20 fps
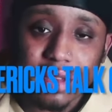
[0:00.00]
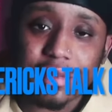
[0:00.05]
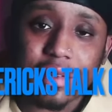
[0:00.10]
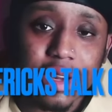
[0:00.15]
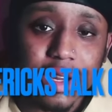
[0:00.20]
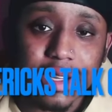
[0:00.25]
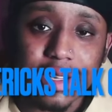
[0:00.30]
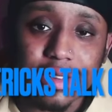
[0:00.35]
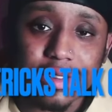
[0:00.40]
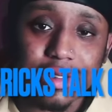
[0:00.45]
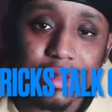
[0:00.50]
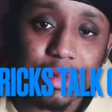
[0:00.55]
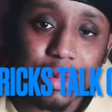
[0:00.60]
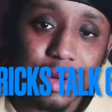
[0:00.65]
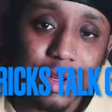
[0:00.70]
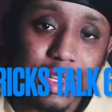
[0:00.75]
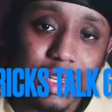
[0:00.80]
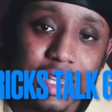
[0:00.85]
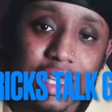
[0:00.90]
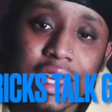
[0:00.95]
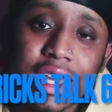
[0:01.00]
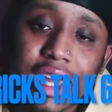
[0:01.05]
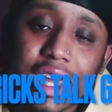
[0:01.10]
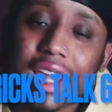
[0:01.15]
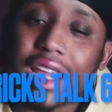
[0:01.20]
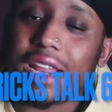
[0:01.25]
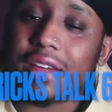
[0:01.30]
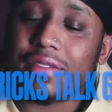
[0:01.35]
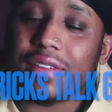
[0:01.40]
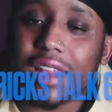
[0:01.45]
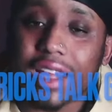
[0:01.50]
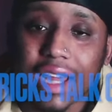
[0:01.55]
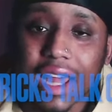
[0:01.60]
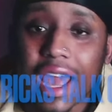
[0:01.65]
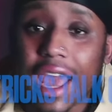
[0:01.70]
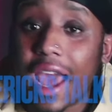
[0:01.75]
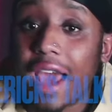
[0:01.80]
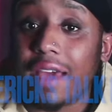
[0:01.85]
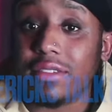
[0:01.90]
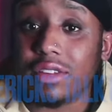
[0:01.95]
very disappointed, and I feel like I
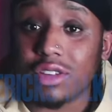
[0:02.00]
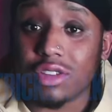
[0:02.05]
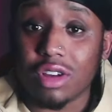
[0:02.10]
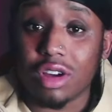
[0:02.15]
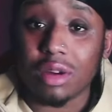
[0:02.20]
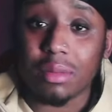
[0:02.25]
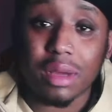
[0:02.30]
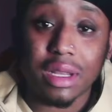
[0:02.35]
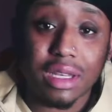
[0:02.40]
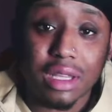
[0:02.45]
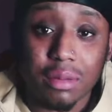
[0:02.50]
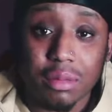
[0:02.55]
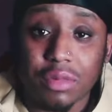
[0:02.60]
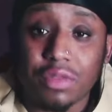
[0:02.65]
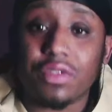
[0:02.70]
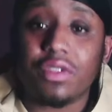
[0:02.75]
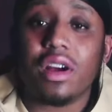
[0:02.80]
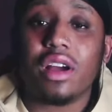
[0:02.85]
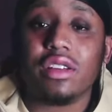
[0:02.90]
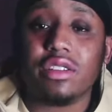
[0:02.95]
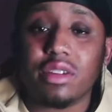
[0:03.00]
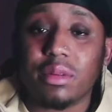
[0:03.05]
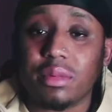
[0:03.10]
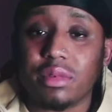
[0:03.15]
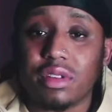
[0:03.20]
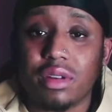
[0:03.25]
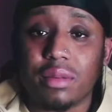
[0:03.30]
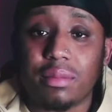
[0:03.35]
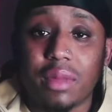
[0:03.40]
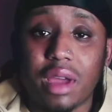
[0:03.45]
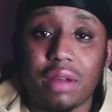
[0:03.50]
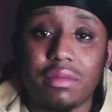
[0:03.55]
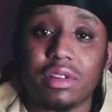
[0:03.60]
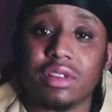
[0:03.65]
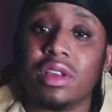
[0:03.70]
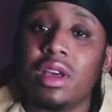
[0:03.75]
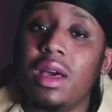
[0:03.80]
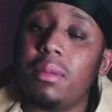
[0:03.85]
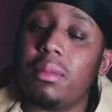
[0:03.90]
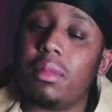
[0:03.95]
have to talk about that before I jump into the Mavericks.